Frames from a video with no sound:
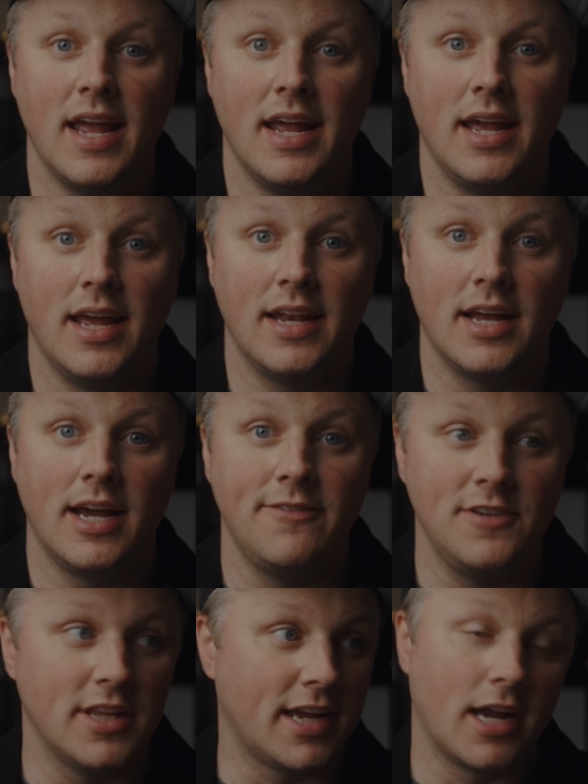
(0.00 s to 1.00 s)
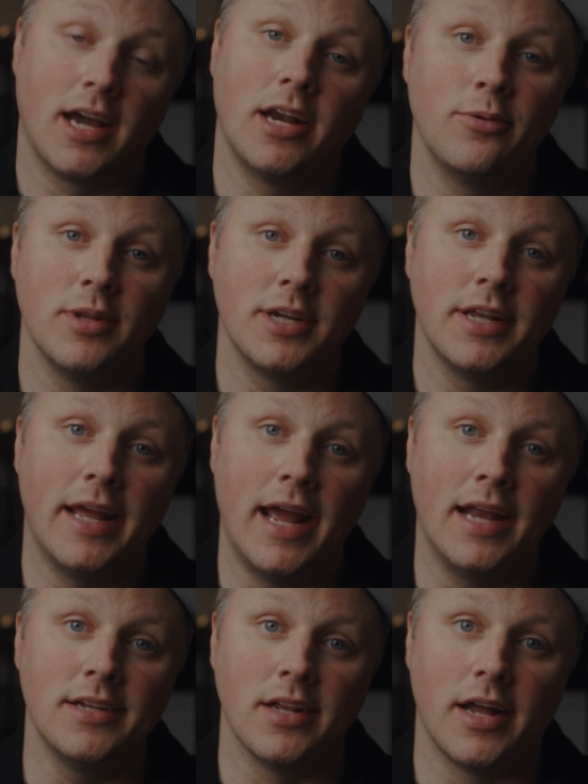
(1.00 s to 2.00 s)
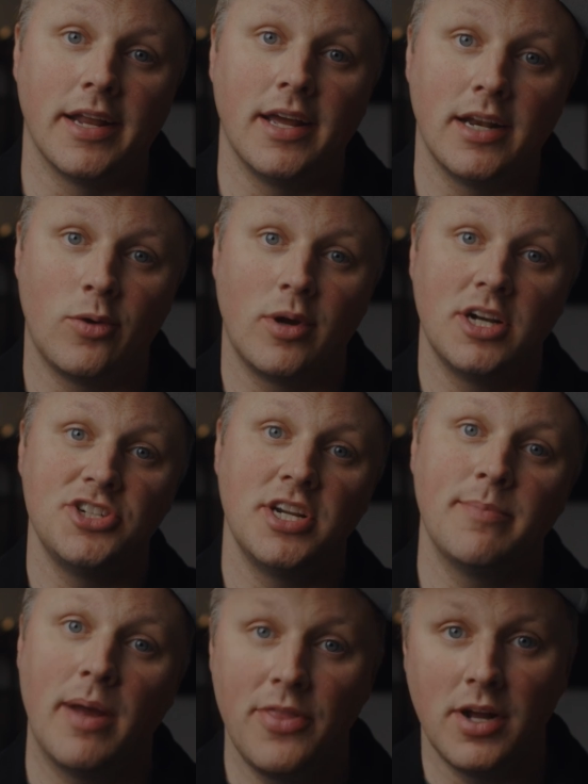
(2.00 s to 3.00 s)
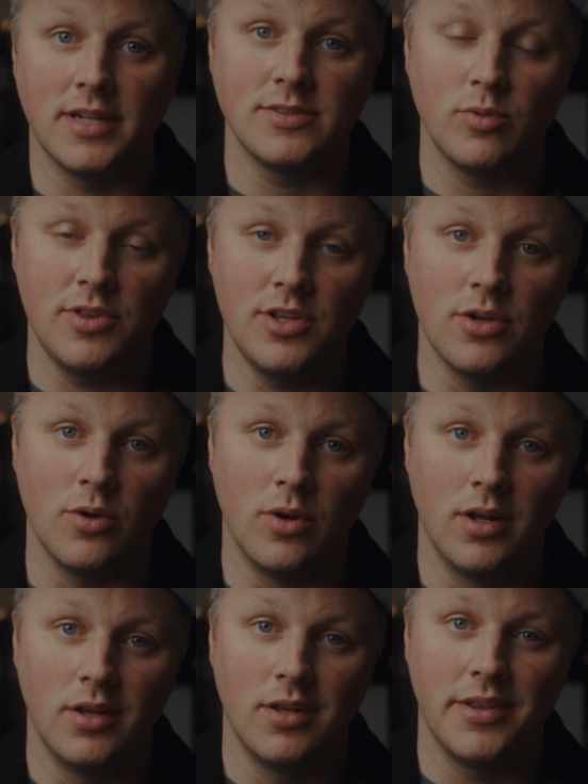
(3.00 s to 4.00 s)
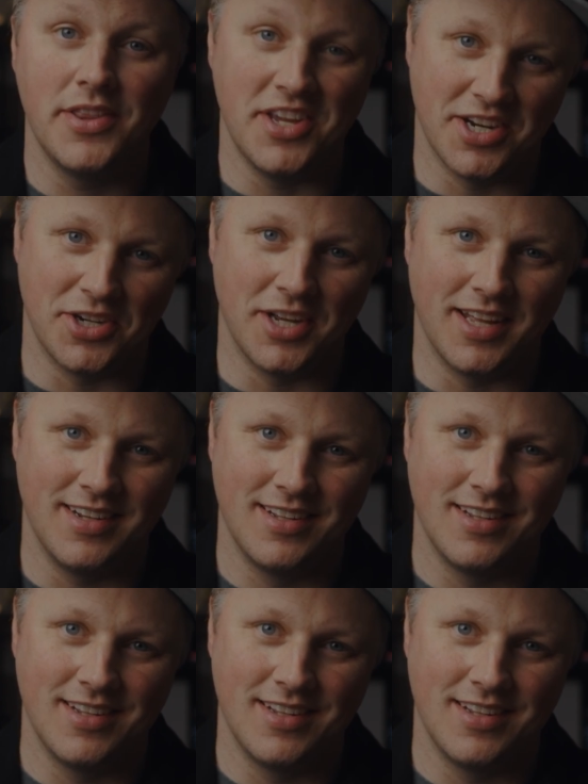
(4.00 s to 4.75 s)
and I feel like I got a really good handle on it, and I wanted to share my thoughts with you, the internet.